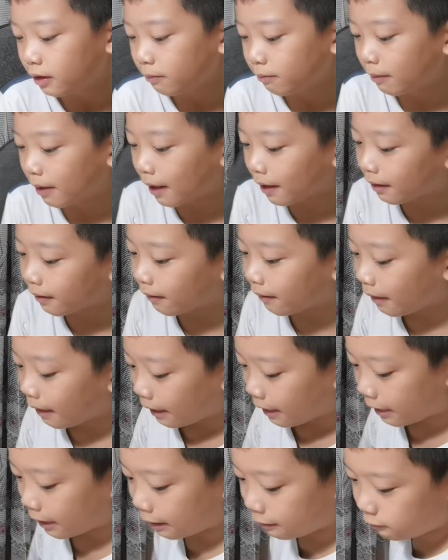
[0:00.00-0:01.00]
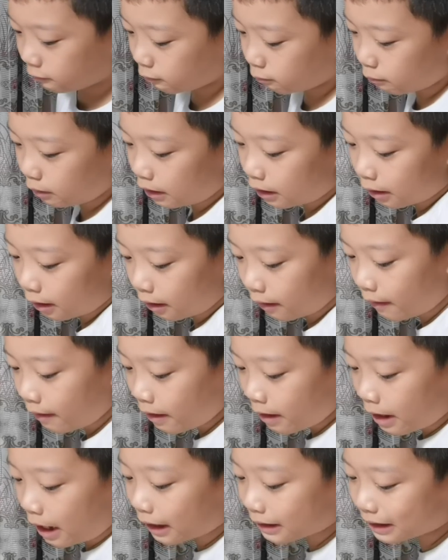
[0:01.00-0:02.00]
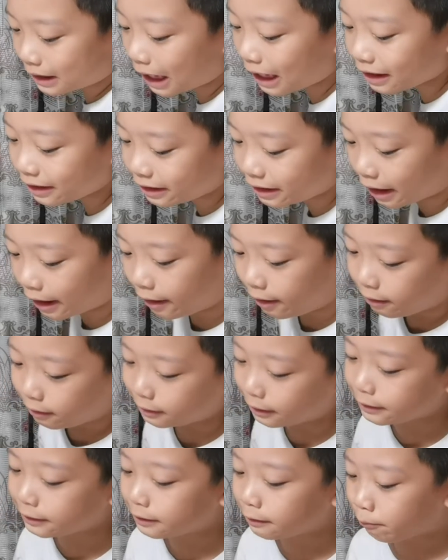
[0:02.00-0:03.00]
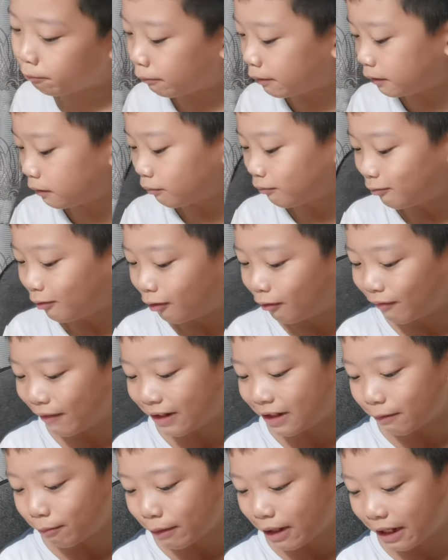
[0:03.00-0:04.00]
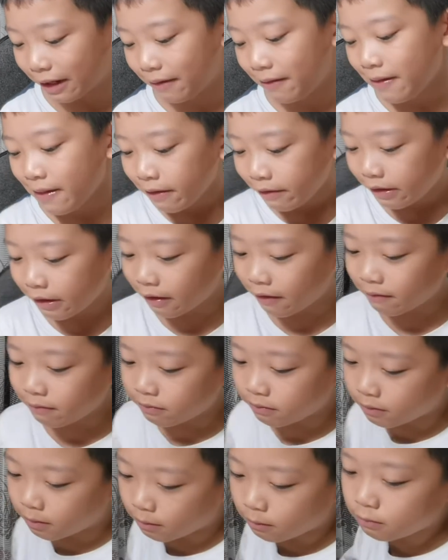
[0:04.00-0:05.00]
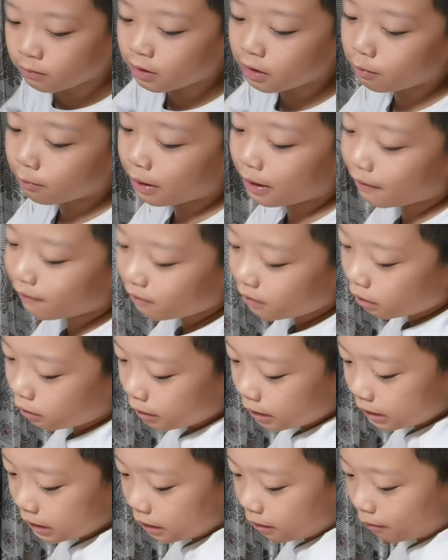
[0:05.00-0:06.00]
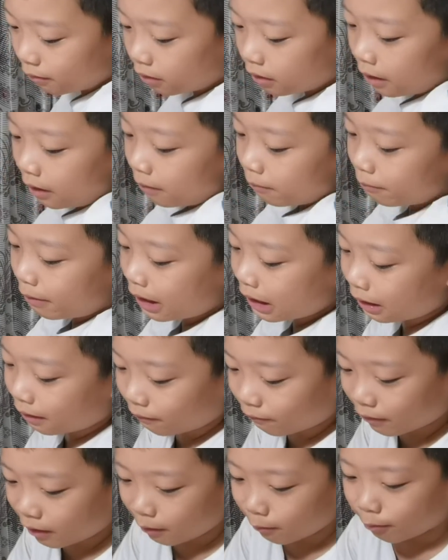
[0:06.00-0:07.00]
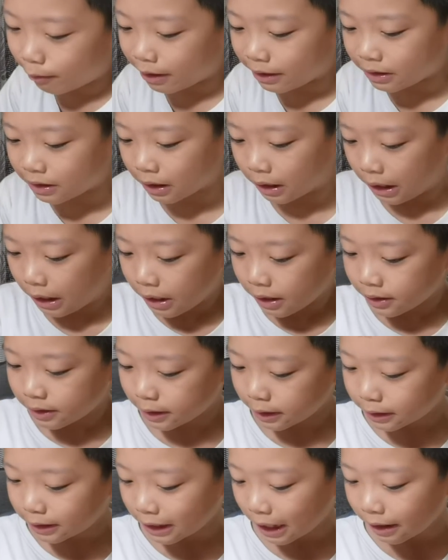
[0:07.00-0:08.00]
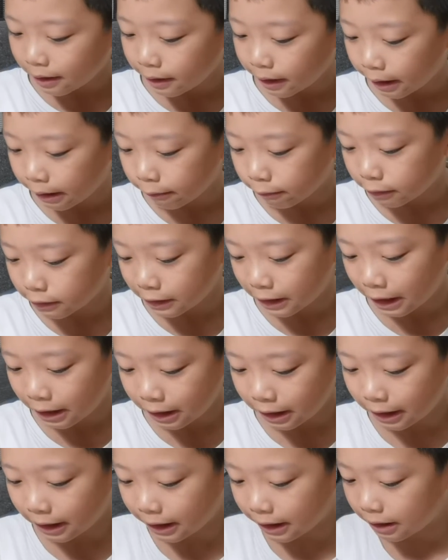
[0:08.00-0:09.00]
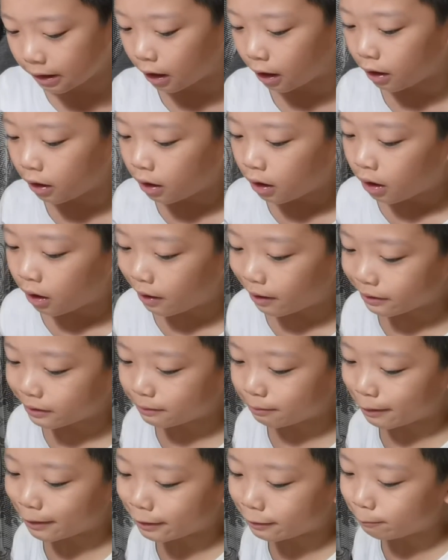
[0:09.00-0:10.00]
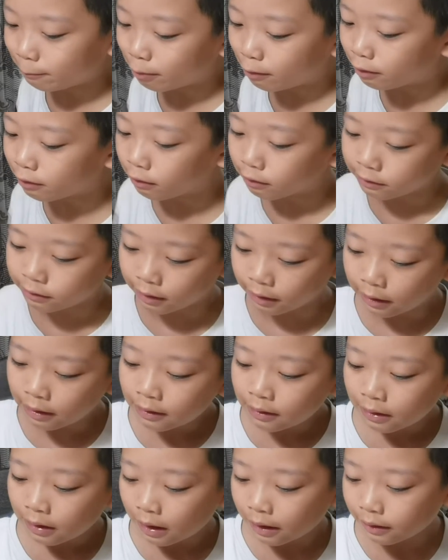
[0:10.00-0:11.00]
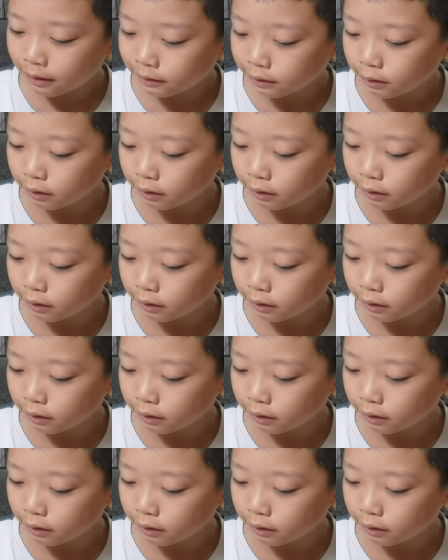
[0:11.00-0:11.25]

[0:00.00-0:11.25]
by the loudspeaker. Attention! This is Principal Vanderbilt. You may have noticed a minor vibration. The shaking was likely caused by the bulldozer at